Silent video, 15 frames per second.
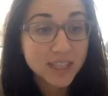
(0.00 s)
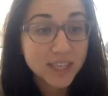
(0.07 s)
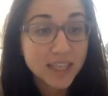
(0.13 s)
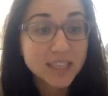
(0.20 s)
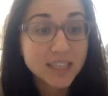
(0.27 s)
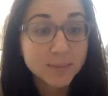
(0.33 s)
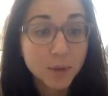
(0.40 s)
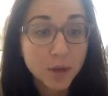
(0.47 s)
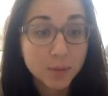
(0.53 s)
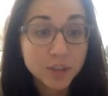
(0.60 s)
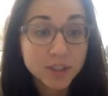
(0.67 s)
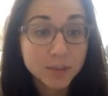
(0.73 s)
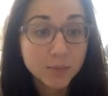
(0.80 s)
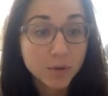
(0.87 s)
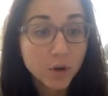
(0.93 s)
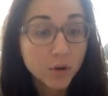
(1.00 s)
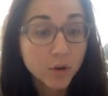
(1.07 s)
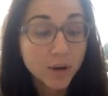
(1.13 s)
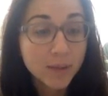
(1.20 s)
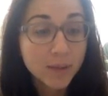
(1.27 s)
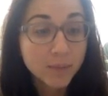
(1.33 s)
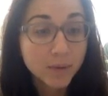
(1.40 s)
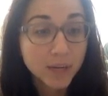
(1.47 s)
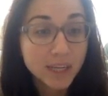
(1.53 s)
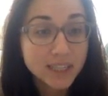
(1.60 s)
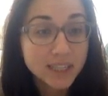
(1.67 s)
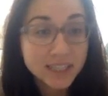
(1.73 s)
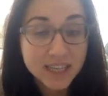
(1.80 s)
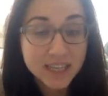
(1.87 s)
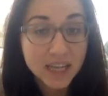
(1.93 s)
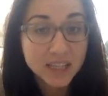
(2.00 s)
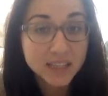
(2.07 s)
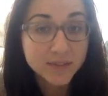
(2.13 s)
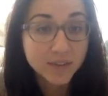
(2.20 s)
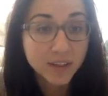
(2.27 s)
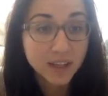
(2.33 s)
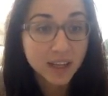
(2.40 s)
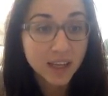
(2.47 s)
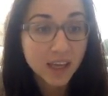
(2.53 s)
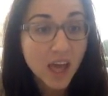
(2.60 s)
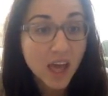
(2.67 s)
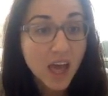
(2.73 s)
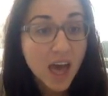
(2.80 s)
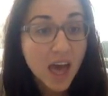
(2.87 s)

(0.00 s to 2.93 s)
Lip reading: the Smart Music program pretty successfully.